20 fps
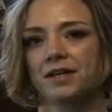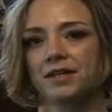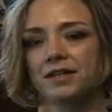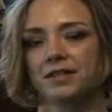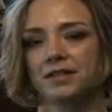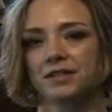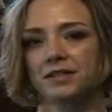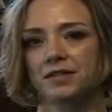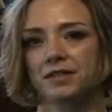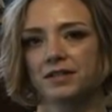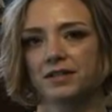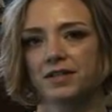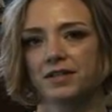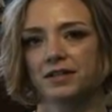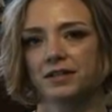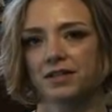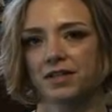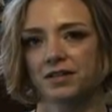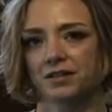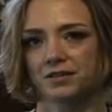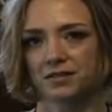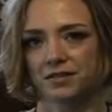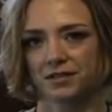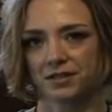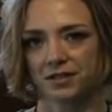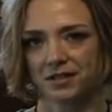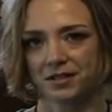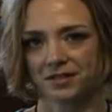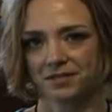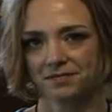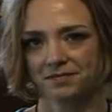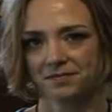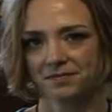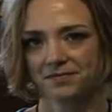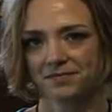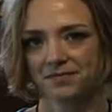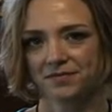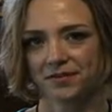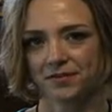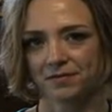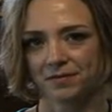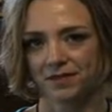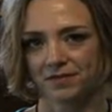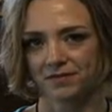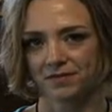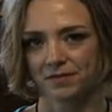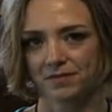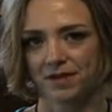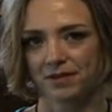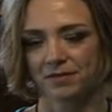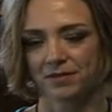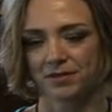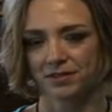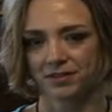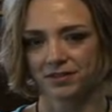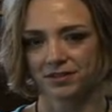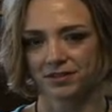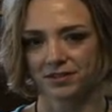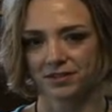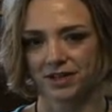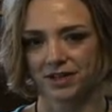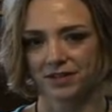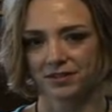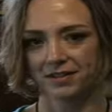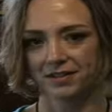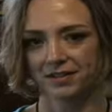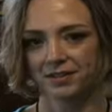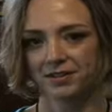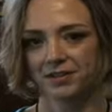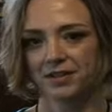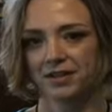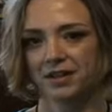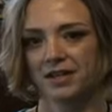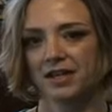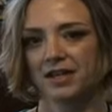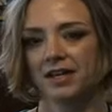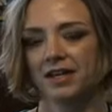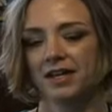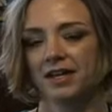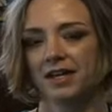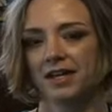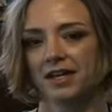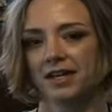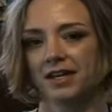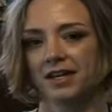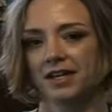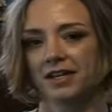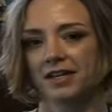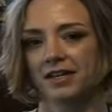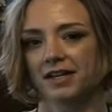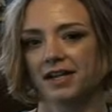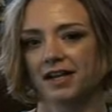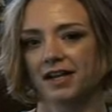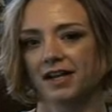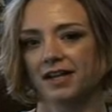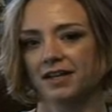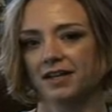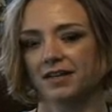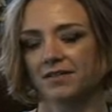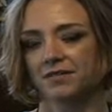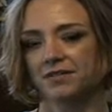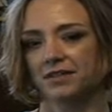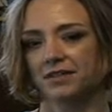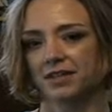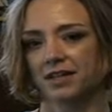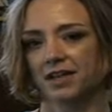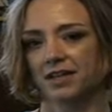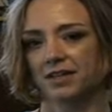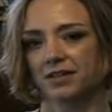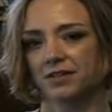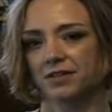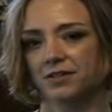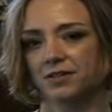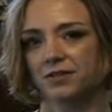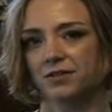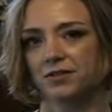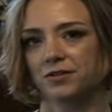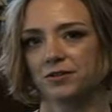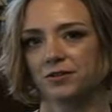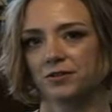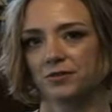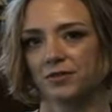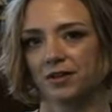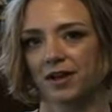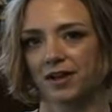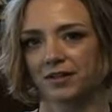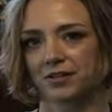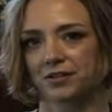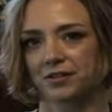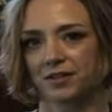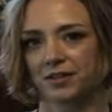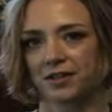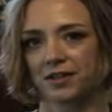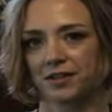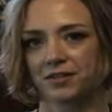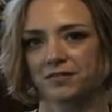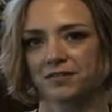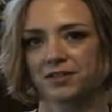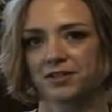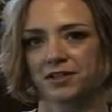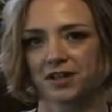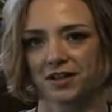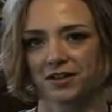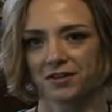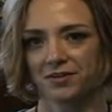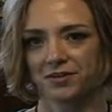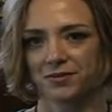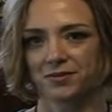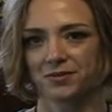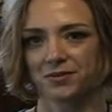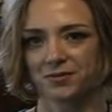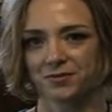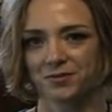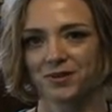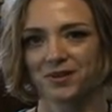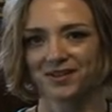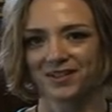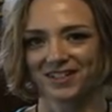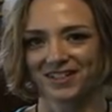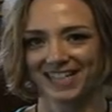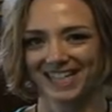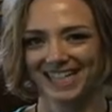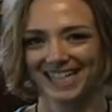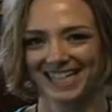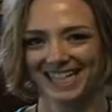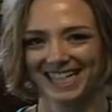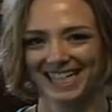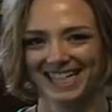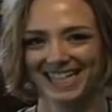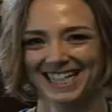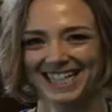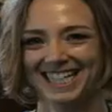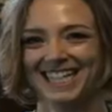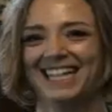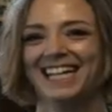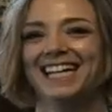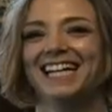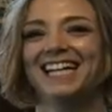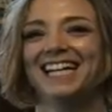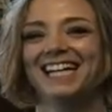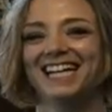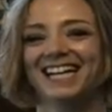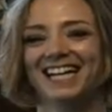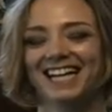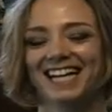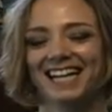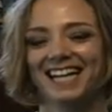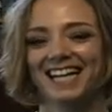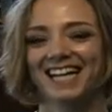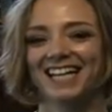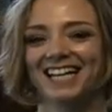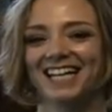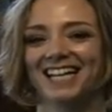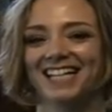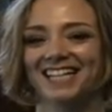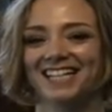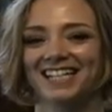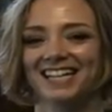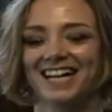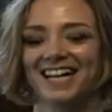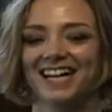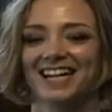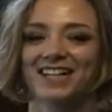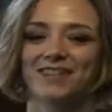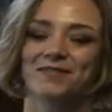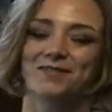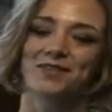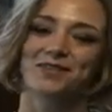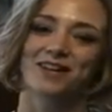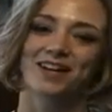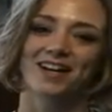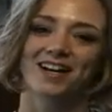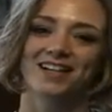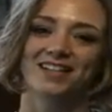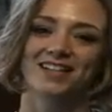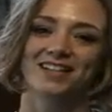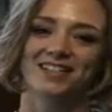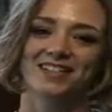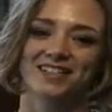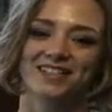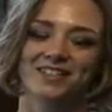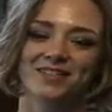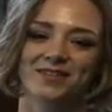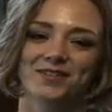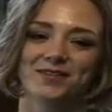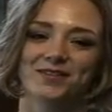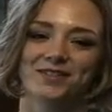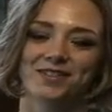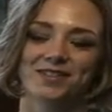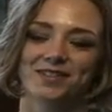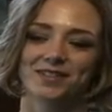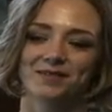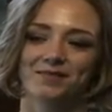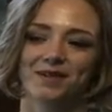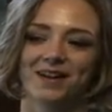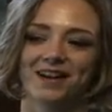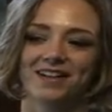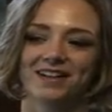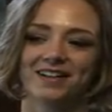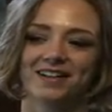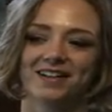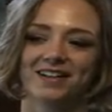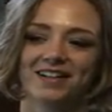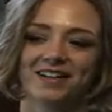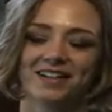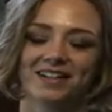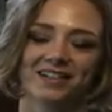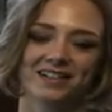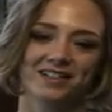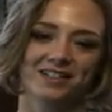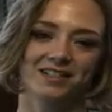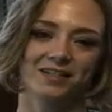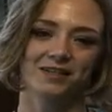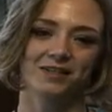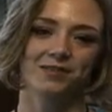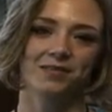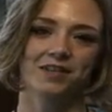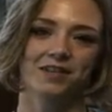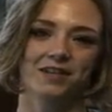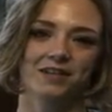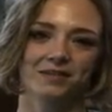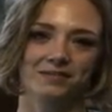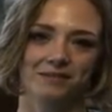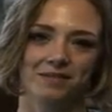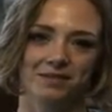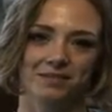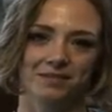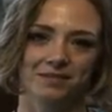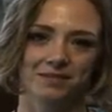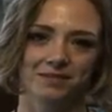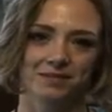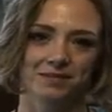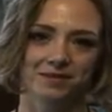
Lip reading: So today's day 13 for my personal challenge. And I have decided to actually give the challenge to the world. And I'm trying to inspire at least 2,000 people